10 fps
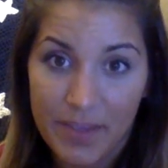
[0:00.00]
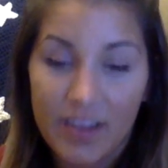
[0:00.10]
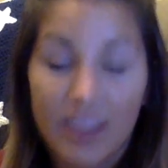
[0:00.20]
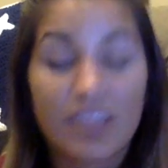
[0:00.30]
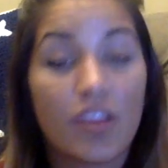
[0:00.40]

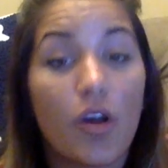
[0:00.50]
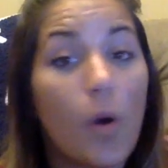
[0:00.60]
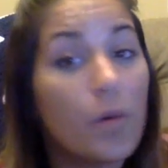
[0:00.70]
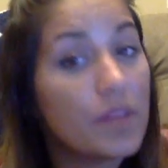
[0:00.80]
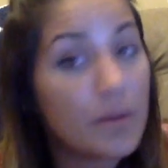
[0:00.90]
It's the
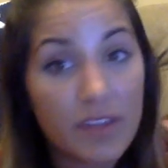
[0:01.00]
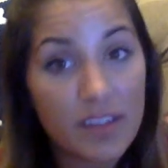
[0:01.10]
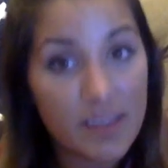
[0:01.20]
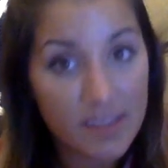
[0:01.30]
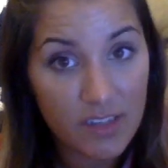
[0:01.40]
only one that
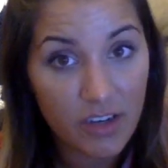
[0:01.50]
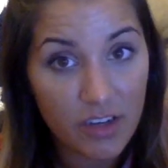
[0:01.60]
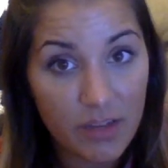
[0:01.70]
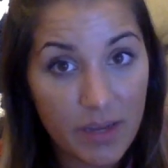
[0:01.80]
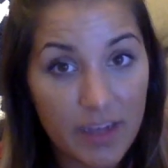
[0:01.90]
doesn't occur in
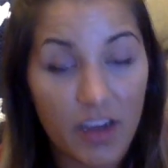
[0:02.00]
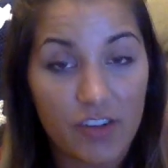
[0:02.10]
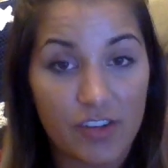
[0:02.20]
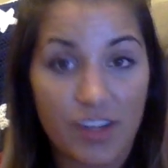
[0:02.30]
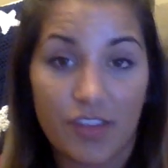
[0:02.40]
the
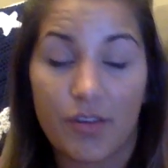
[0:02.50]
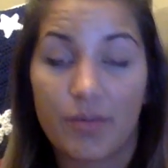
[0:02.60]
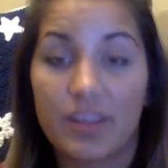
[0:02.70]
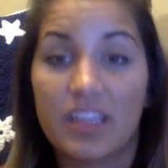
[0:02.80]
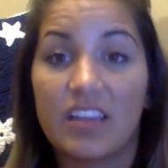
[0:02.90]
mitochondria,
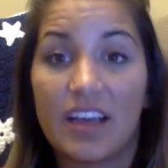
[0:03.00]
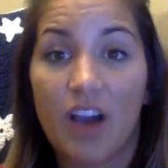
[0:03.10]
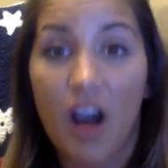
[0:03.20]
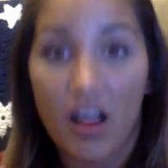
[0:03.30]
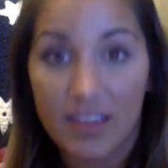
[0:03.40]
is
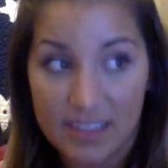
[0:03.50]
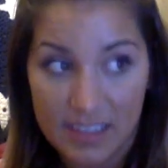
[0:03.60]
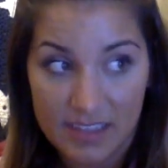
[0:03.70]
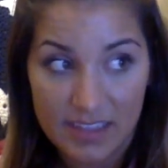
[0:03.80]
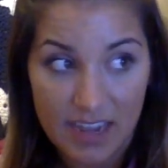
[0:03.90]

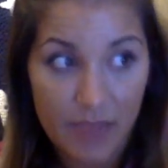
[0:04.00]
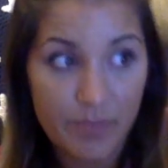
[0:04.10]
glycolysis now.